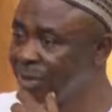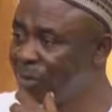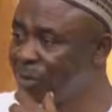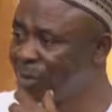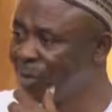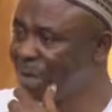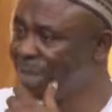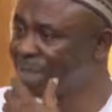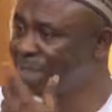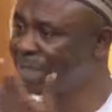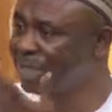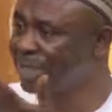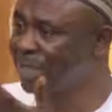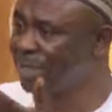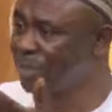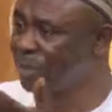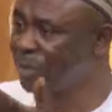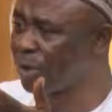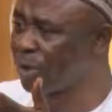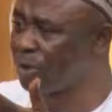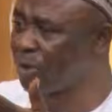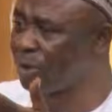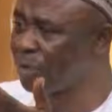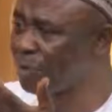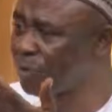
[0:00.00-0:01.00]
When this is
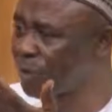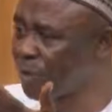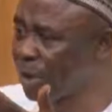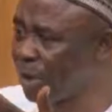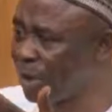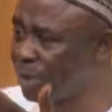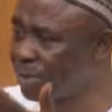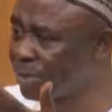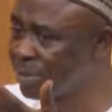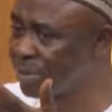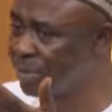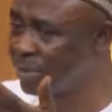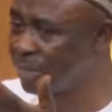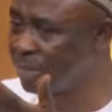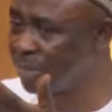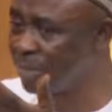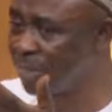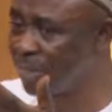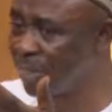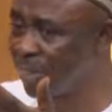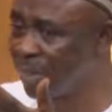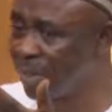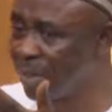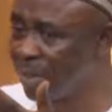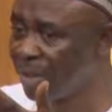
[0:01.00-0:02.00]
done, of course,
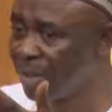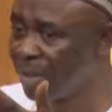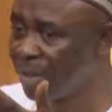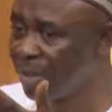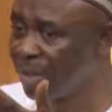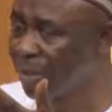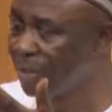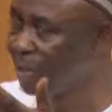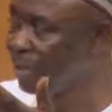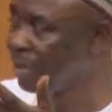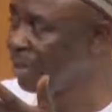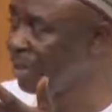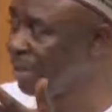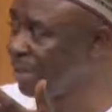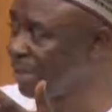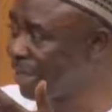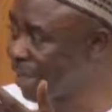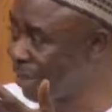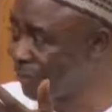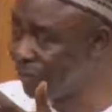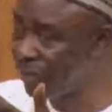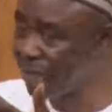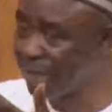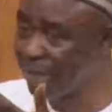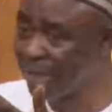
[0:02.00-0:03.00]

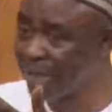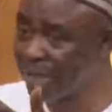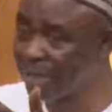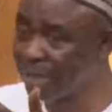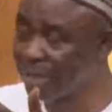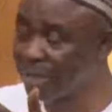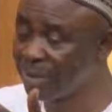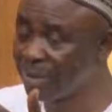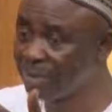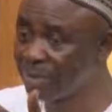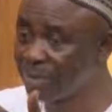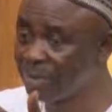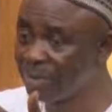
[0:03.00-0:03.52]
definitely